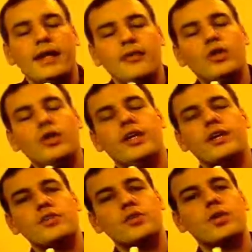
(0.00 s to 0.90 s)
And if you look
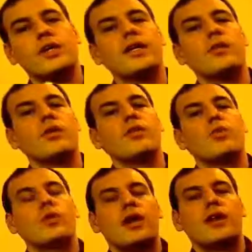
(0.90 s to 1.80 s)
historically where
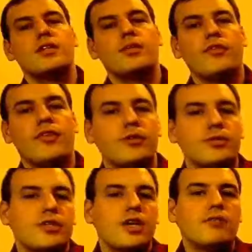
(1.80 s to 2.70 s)
the concept of
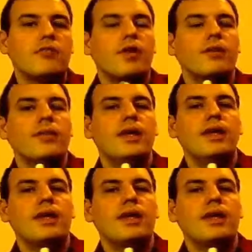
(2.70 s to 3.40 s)
elders comes from,